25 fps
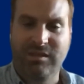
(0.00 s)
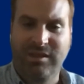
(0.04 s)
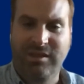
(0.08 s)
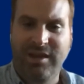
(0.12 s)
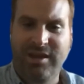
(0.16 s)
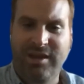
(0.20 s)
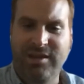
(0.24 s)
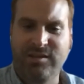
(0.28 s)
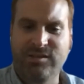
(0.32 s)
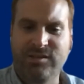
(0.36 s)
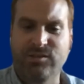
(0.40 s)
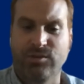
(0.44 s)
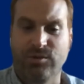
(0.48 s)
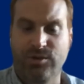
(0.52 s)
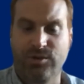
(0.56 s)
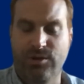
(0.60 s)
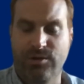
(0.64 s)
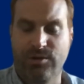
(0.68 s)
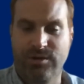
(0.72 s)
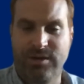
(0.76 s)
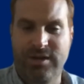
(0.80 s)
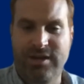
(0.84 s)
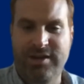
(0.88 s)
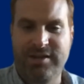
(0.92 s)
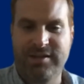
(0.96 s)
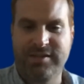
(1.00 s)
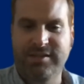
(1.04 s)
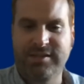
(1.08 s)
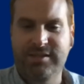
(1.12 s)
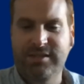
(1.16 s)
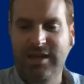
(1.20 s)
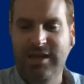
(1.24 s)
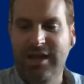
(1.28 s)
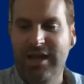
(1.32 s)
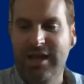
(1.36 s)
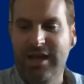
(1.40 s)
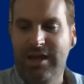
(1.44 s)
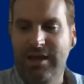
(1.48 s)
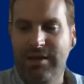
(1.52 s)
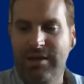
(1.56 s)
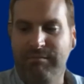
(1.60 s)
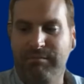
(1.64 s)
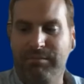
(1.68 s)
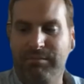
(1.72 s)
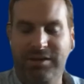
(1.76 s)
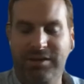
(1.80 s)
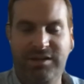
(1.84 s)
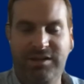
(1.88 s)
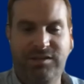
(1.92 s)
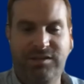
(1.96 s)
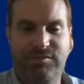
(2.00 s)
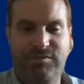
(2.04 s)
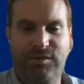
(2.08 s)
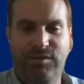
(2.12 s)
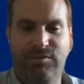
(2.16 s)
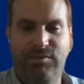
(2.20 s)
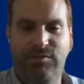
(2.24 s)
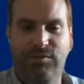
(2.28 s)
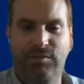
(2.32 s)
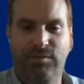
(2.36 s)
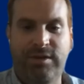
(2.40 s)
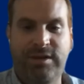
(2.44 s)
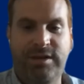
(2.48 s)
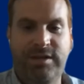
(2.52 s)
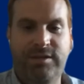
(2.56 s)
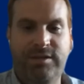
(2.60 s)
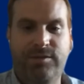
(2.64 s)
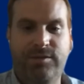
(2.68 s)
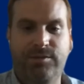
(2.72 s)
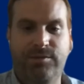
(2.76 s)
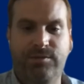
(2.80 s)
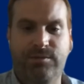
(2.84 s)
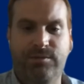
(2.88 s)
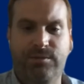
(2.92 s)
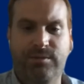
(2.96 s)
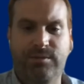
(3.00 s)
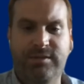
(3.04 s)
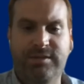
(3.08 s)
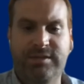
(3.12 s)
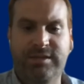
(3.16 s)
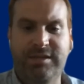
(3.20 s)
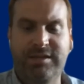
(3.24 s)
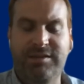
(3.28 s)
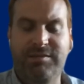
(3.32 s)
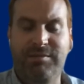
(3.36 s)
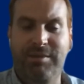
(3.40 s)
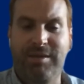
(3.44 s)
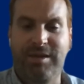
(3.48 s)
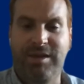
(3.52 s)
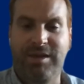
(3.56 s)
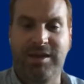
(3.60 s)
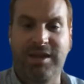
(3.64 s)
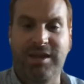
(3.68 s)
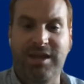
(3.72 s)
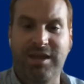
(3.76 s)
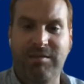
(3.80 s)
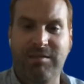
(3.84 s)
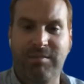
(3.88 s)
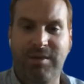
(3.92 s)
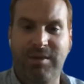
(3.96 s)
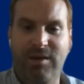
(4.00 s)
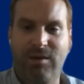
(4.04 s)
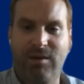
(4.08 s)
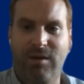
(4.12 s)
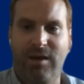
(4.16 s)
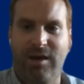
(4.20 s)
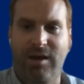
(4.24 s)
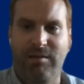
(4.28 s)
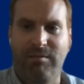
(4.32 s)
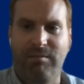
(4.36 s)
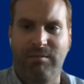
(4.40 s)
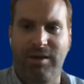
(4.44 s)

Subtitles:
case or your case, please feel free to send me an email.